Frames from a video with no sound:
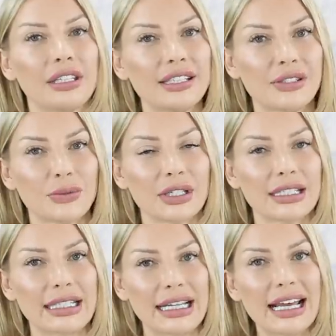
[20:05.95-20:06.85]
this
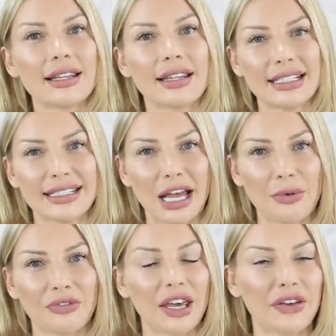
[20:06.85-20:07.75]
reason, this type
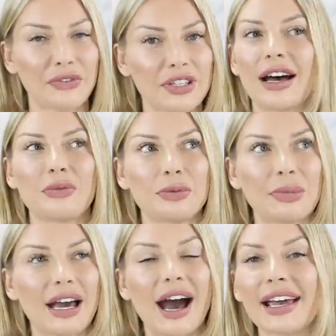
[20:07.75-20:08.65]
of gift would
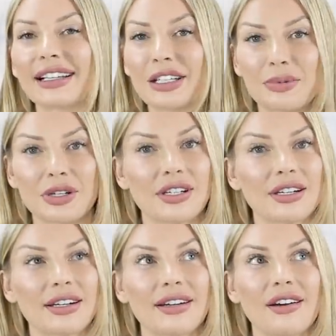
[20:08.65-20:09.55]
be highly
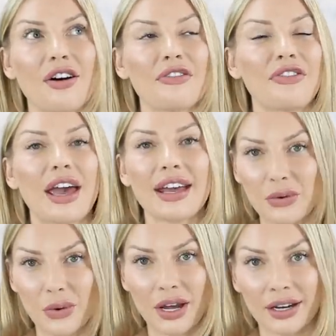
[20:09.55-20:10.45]
appreciated of
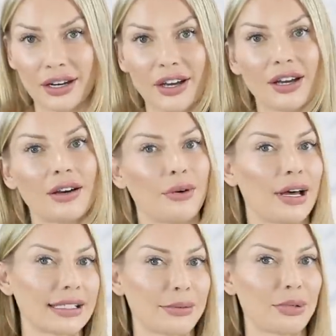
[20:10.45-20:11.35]
anyone who
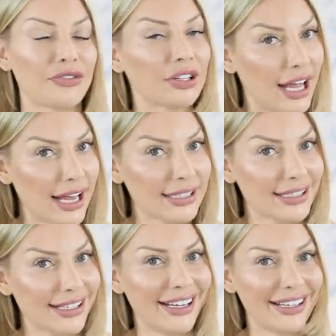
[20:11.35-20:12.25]
has a bit of
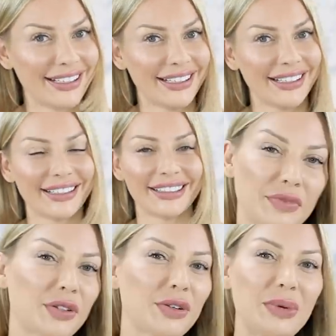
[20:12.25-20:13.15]
class.
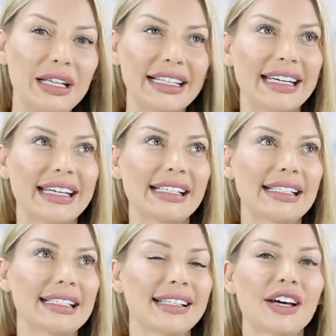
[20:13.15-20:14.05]
You know what,
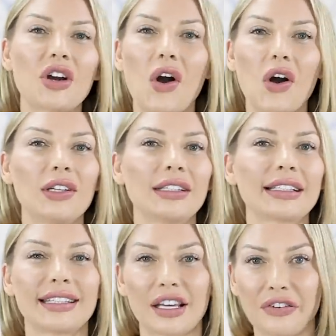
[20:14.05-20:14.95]
ladies? Not all
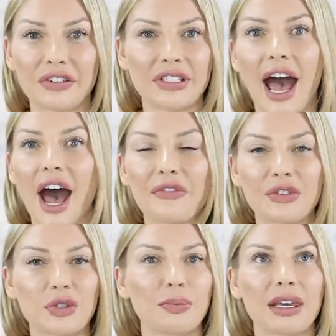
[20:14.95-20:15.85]
gifts have
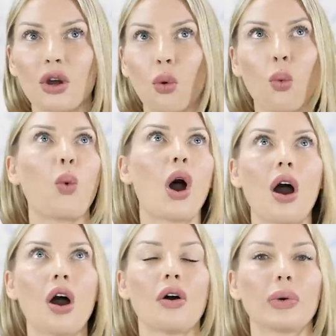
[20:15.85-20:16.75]
to be
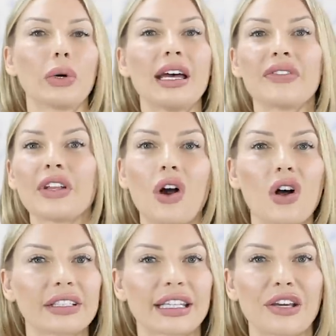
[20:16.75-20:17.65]
wow. Not
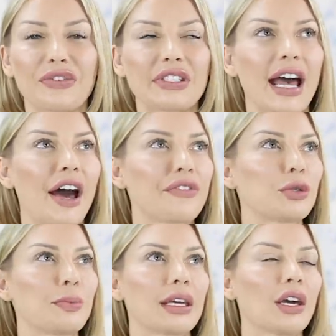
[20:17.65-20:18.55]
all gifts have
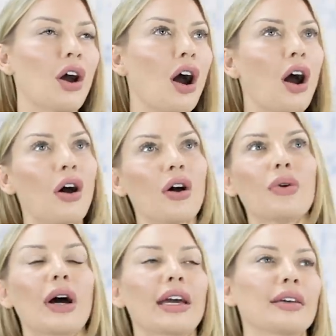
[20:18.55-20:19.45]
to be,
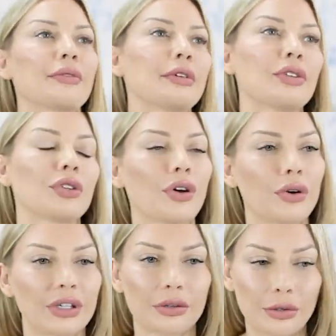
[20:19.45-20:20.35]

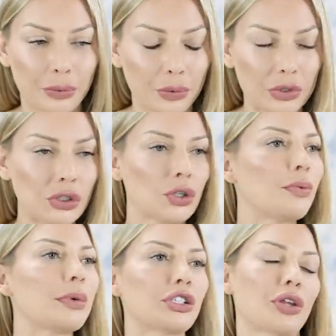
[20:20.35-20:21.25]
there
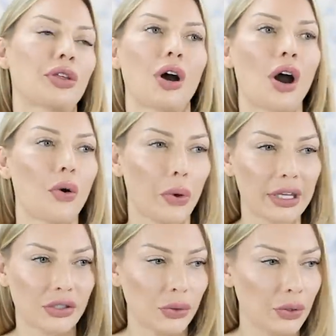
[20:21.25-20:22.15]
so much thought
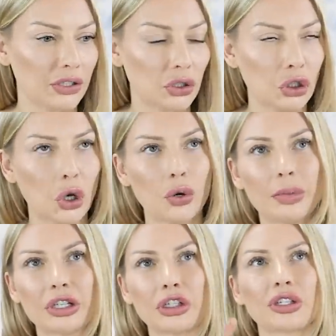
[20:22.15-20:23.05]
went to it, so
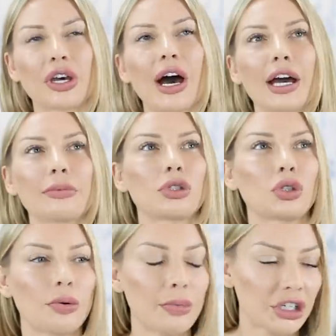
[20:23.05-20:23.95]
much time,
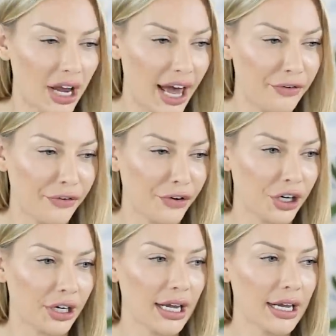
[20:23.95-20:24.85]
so much
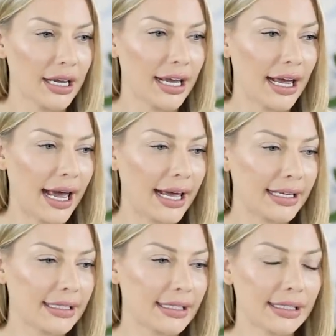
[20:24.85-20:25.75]
effort.
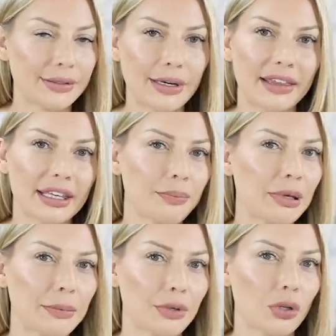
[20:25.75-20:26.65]
And I think
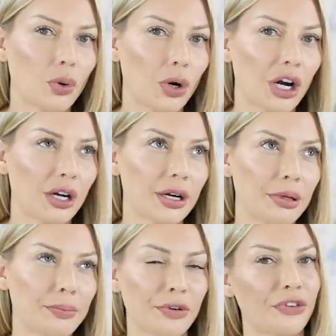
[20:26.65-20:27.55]
people who are a
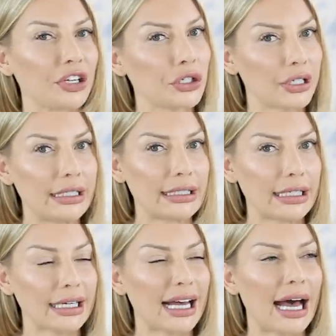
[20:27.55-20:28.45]
bit
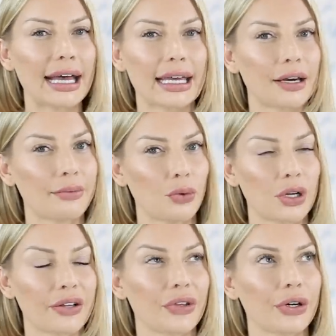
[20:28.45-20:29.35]
perfectionistic, I am
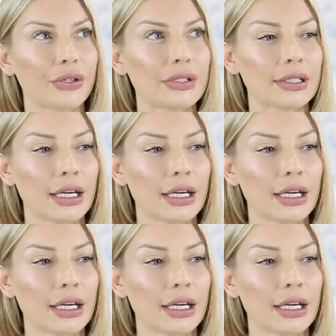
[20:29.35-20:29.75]
one of those,